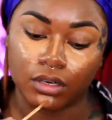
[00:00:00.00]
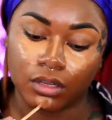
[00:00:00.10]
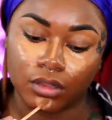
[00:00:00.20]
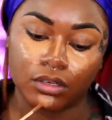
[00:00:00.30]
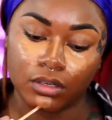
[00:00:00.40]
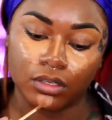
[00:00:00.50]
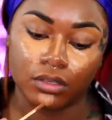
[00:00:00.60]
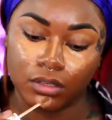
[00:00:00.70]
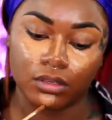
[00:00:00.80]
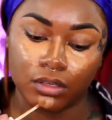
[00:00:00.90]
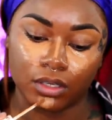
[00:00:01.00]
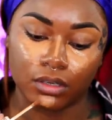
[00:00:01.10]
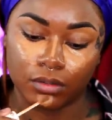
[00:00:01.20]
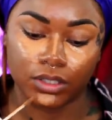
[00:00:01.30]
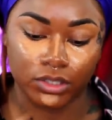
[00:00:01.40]
and a little
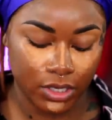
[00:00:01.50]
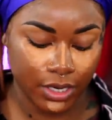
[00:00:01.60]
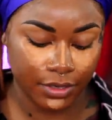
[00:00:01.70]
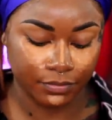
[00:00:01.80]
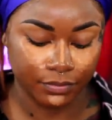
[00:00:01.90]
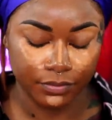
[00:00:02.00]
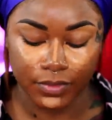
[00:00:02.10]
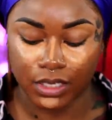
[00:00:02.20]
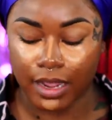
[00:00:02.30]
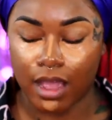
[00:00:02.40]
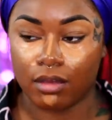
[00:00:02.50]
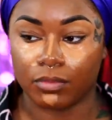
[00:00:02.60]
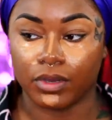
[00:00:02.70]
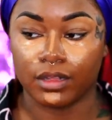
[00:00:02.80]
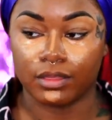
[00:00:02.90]
on my chin. Now
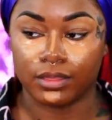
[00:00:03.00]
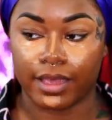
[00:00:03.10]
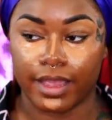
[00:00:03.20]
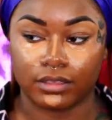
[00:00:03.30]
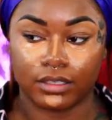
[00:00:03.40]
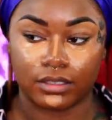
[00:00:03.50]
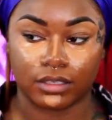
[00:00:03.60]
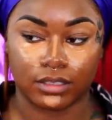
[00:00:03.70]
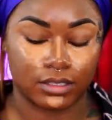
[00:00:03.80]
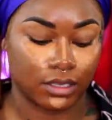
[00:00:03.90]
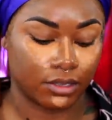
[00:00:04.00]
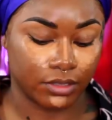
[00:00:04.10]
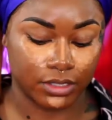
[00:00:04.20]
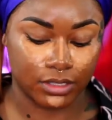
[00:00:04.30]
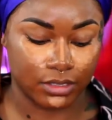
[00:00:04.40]
I'm gonna let this
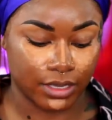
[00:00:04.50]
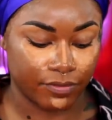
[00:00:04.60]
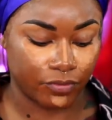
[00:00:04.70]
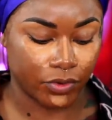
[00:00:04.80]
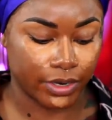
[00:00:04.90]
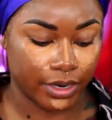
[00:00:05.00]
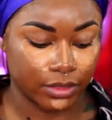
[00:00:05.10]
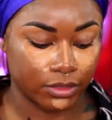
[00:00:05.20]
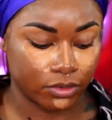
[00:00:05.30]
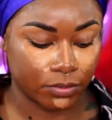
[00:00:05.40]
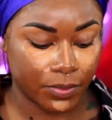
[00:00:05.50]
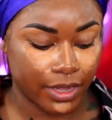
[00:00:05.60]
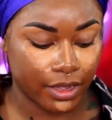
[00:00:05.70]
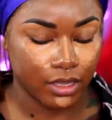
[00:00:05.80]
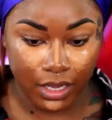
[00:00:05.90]
concealer sit for a little
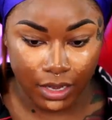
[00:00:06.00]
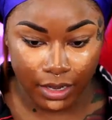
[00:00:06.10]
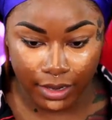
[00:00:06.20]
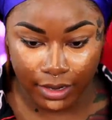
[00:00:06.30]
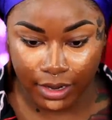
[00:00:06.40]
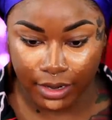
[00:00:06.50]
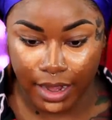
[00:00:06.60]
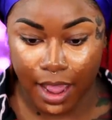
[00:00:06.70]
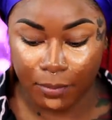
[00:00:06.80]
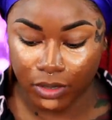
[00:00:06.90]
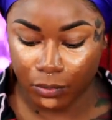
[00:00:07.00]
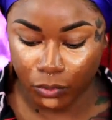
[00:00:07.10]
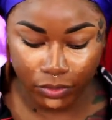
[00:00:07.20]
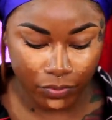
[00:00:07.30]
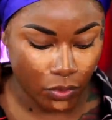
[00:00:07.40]
bit, and now I'm gonna
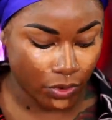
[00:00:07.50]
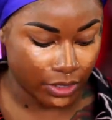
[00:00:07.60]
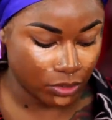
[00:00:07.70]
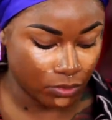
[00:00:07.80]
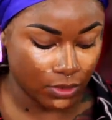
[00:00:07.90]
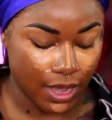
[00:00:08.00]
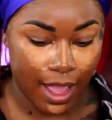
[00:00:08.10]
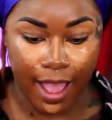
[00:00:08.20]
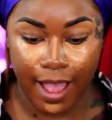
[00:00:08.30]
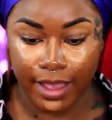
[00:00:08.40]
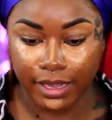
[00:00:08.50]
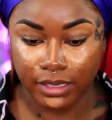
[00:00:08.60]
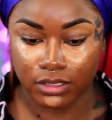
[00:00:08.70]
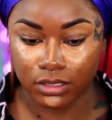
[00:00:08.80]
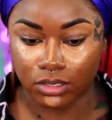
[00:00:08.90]
move on to the
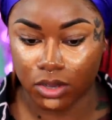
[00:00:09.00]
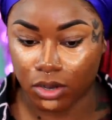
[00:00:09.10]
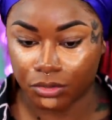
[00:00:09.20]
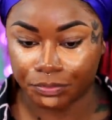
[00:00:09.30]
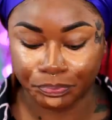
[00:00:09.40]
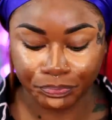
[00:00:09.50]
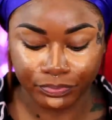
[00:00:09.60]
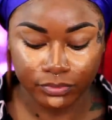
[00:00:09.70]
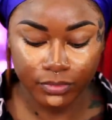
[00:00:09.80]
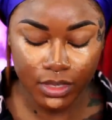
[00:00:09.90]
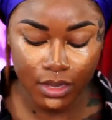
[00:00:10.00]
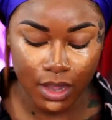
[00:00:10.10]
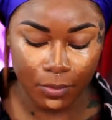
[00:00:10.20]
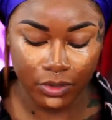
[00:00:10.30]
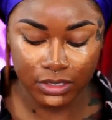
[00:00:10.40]
eyes. So
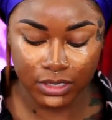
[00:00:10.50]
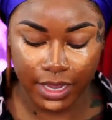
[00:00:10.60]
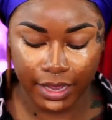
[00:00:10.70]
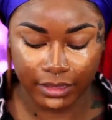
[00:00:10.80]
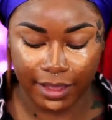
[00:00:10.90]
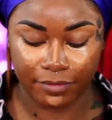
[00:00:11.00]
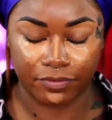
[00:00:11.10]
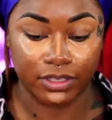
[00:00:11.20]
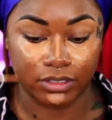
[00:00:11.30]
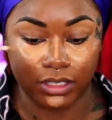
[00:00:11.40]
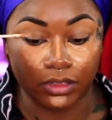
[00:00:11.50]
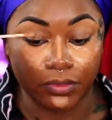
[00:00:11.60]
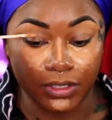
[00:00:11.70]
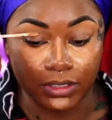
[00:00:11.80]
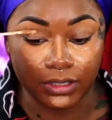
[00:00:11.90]
I'm gonna take that Fenty
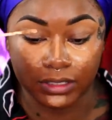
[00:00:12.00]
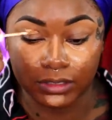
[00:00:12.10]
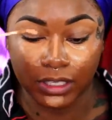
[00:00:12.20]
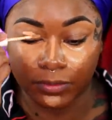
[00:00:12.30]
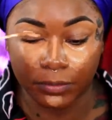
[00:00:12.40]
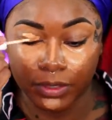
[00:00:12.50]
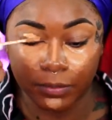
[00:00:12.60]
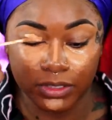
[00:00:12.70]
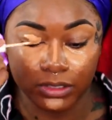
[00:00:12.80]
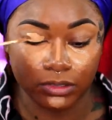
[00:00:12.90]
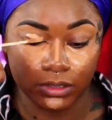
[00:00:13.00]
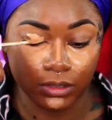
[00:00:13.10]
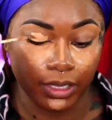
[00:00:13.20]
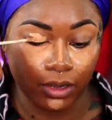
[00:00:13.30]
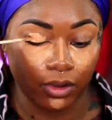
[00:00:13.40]
360. We're pretty much just
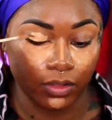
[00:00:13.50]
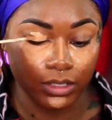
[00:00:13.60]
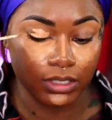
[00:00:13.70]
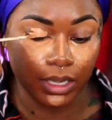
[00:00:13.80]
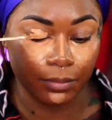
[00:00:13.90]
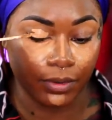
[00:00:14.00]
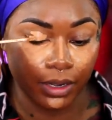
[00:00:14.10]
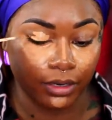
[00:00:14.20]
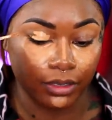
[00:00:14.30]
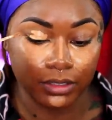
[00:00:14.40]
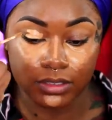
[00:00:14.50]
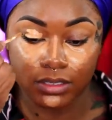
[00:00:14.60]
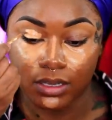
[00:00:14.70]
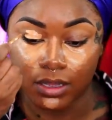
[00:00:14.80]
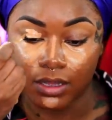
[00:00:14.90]
using like all the same products.